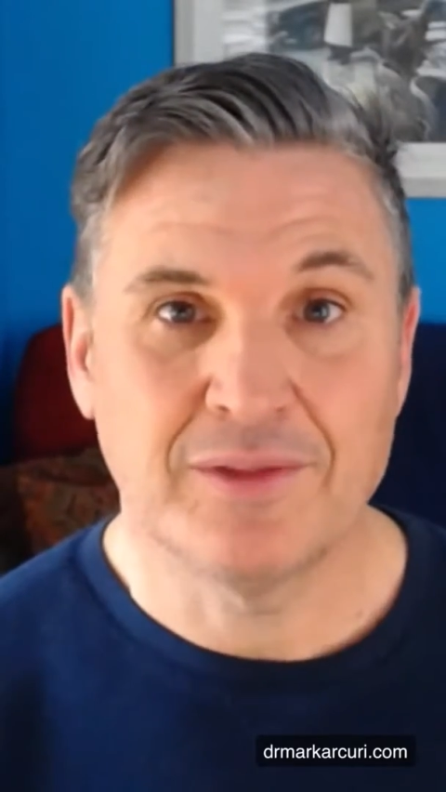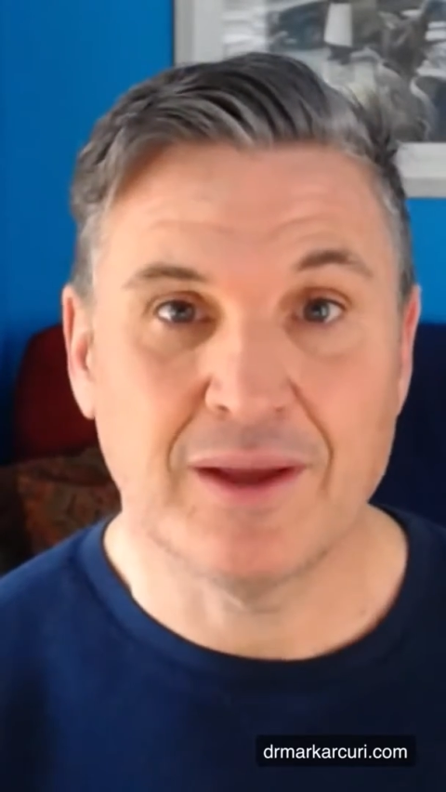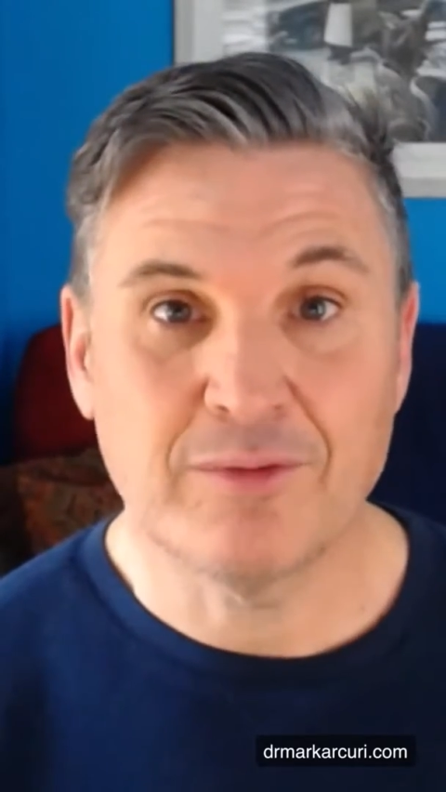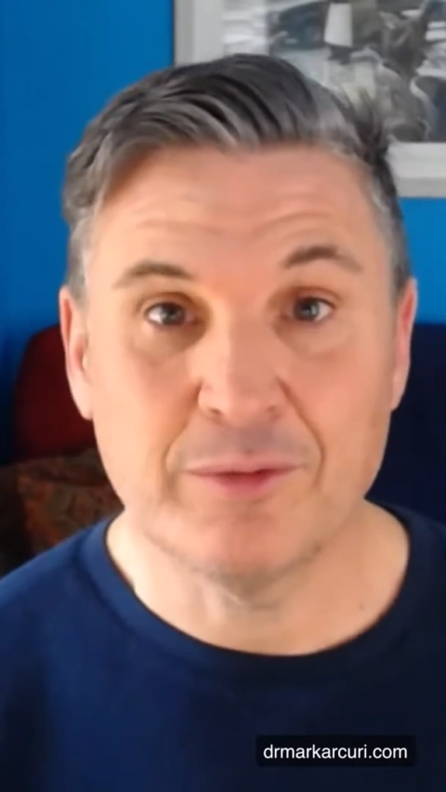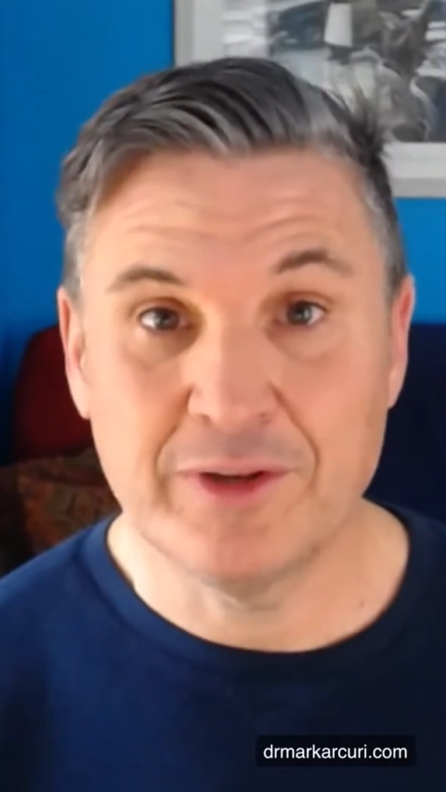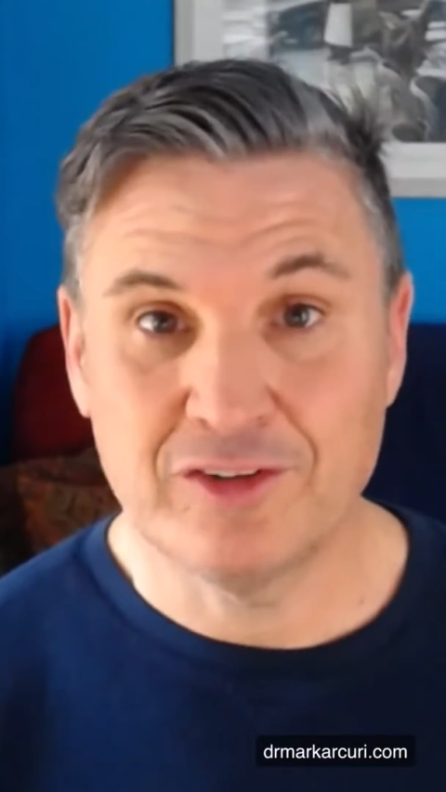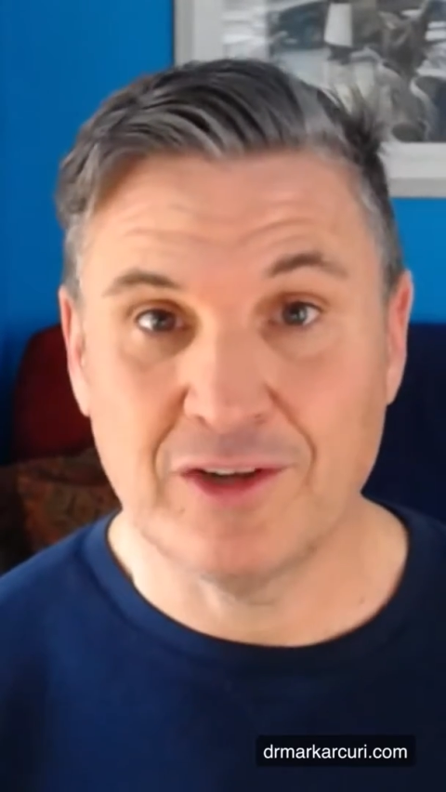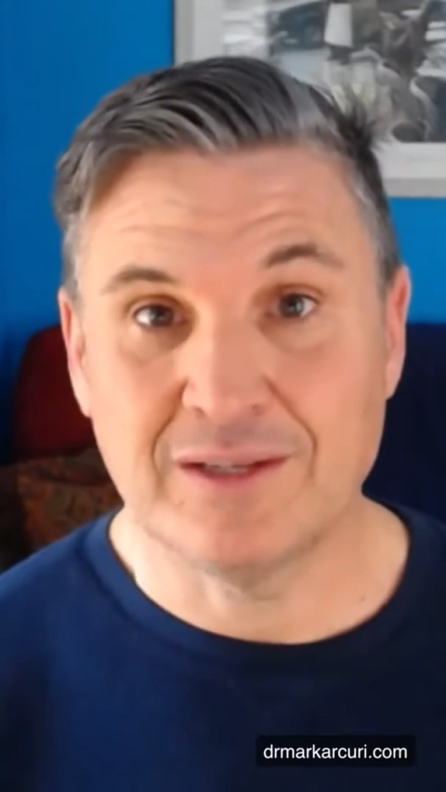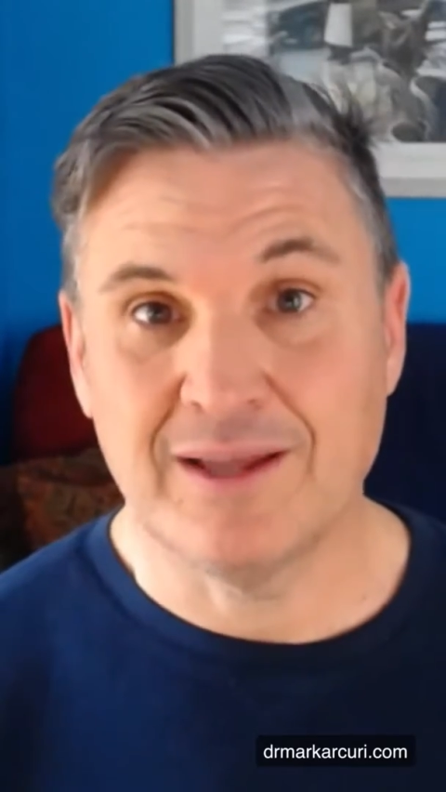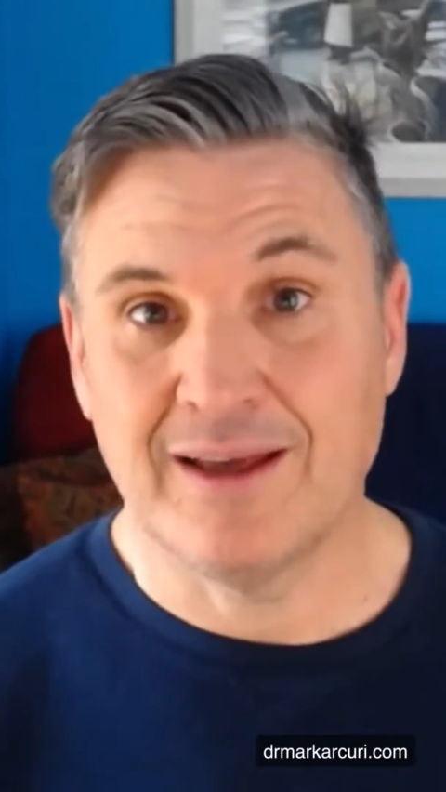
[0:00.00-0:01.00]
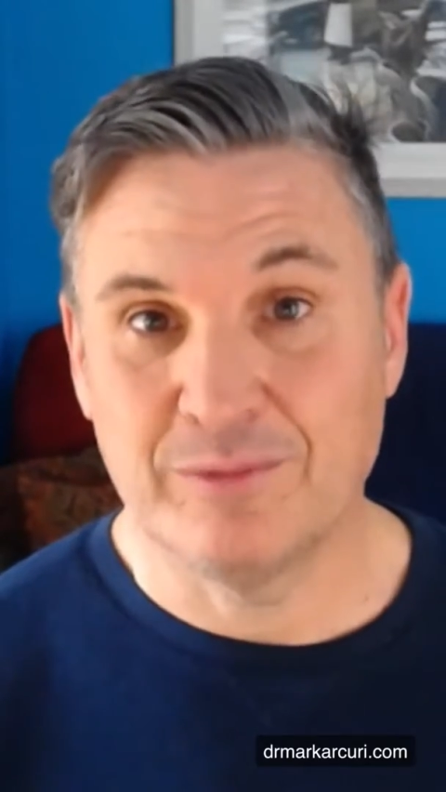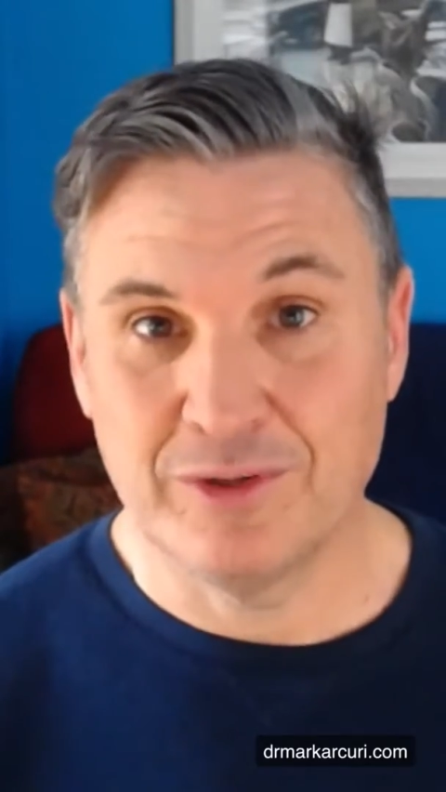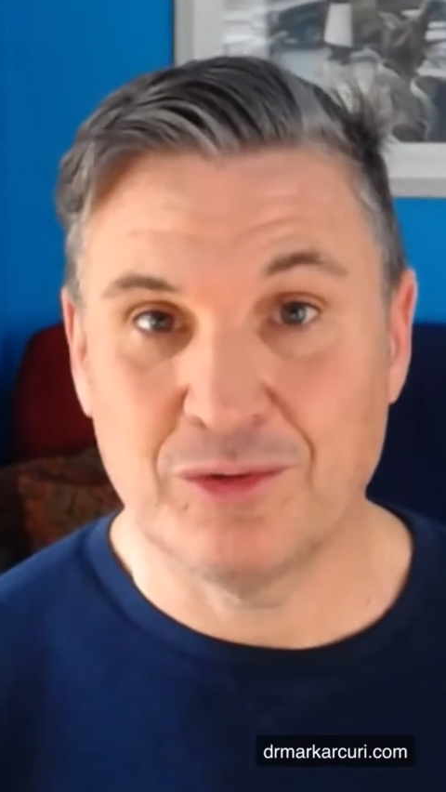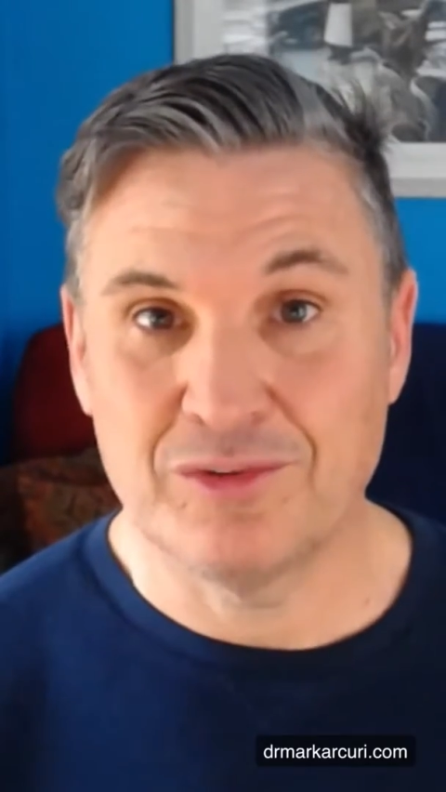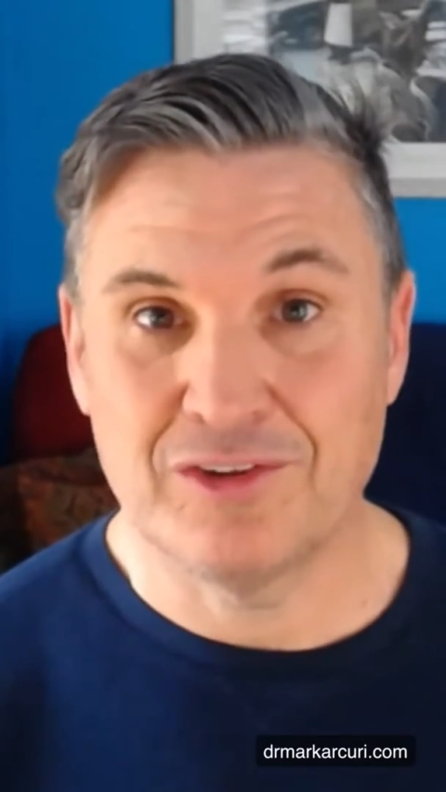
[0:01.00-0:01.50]
government shutdown,
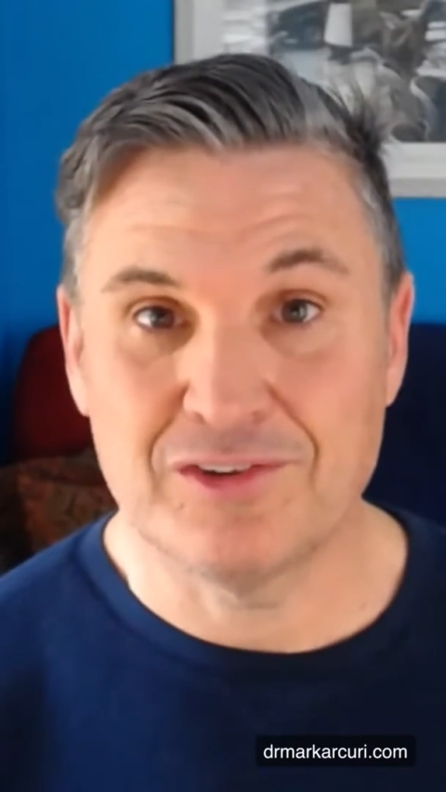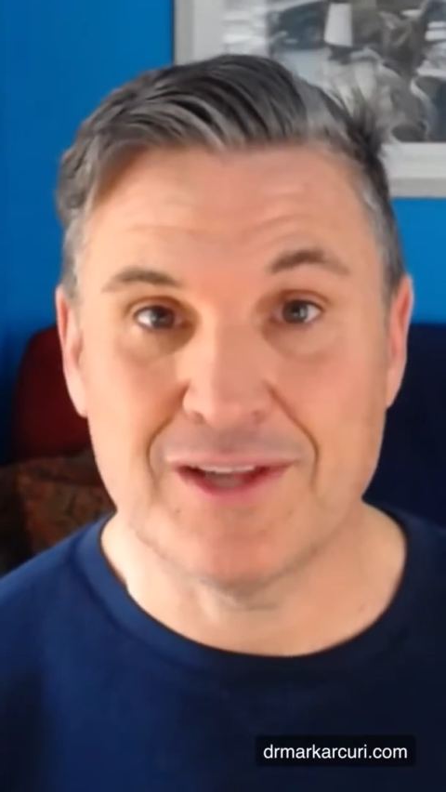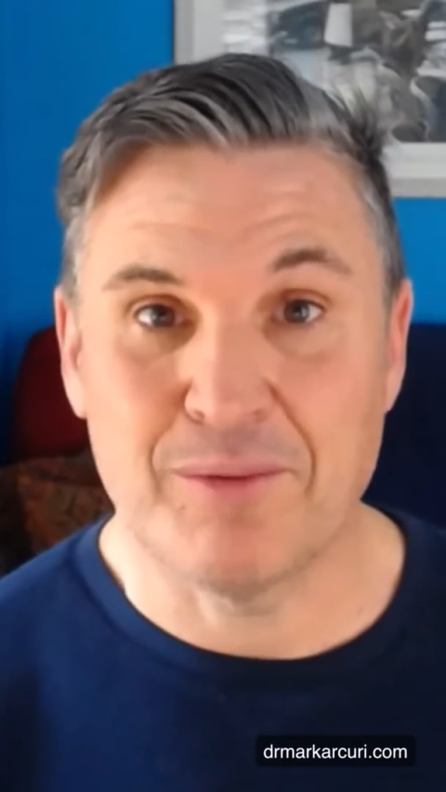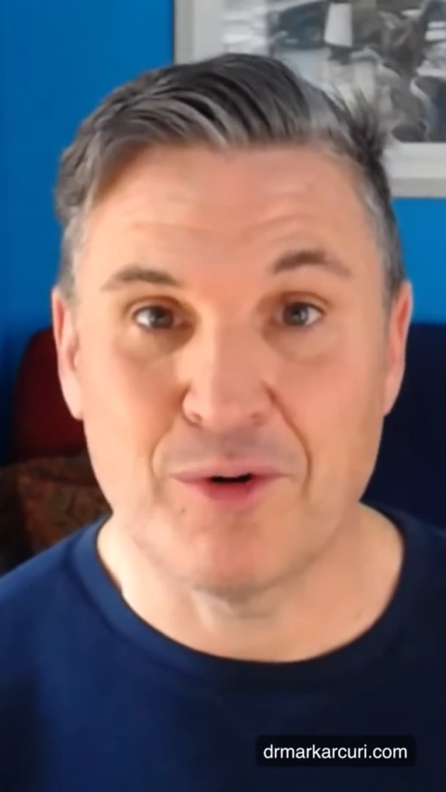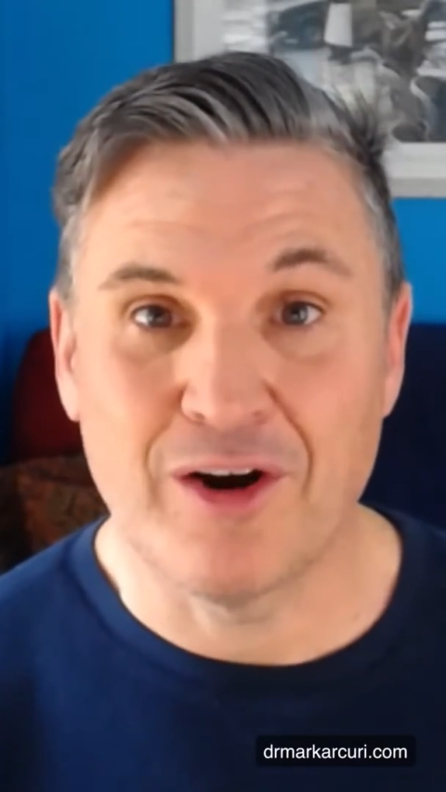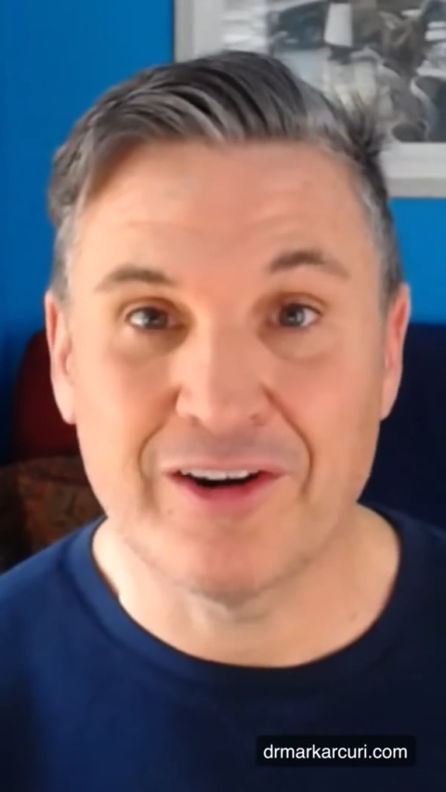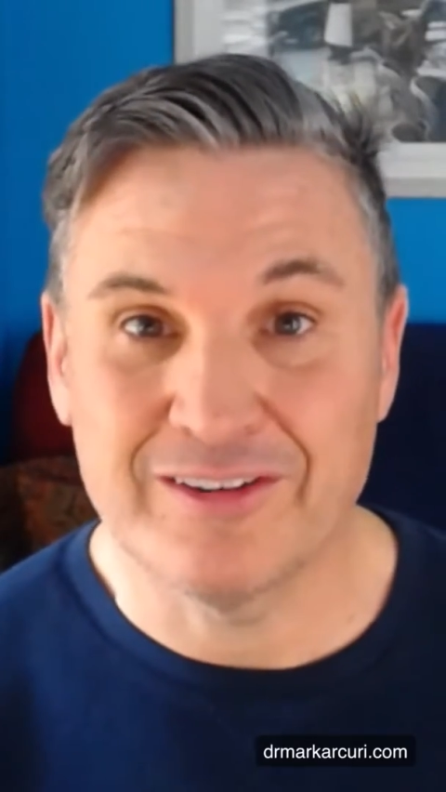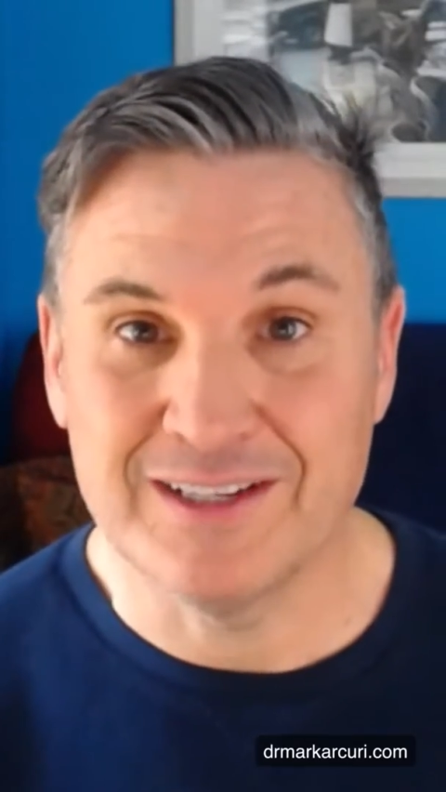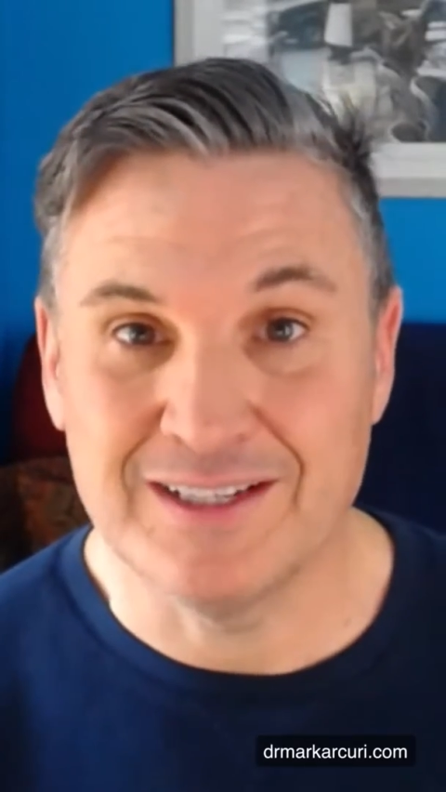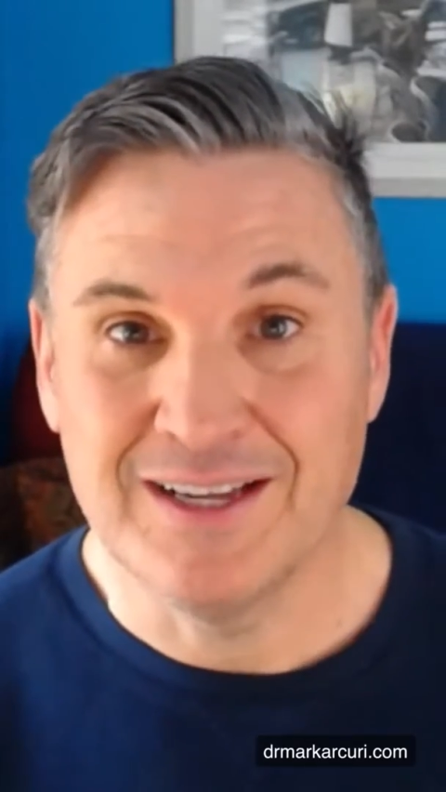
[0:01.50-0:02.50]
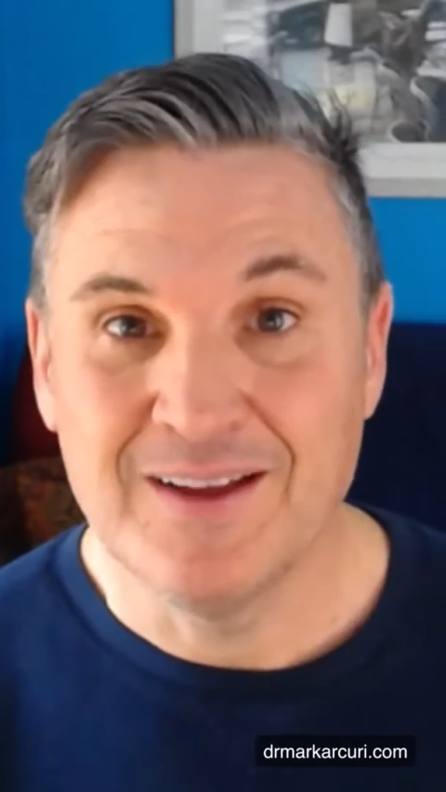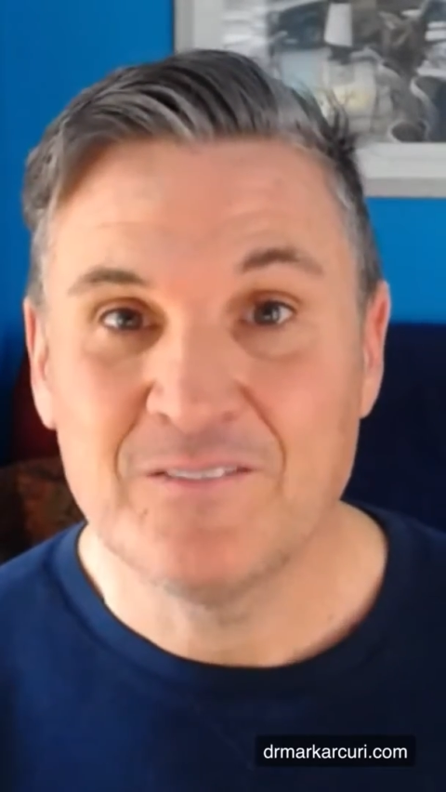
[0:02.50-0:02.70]
which was just temporarily